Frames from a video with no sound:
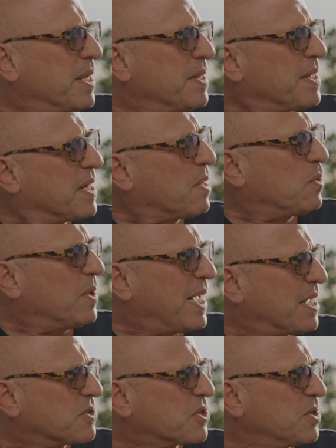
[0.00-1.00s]
And then I will
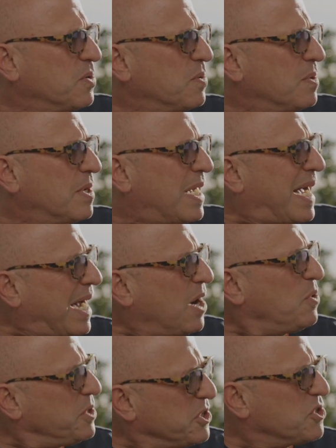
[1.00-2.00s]
ask you,
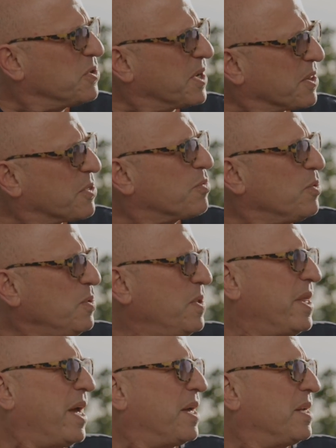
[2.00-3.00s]
how did you get through
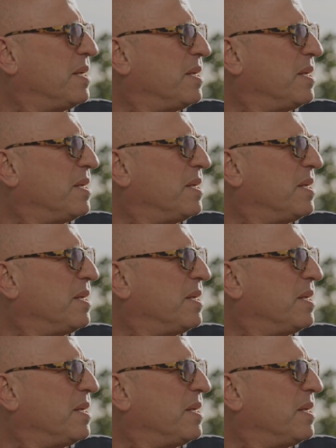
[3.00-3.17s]
that?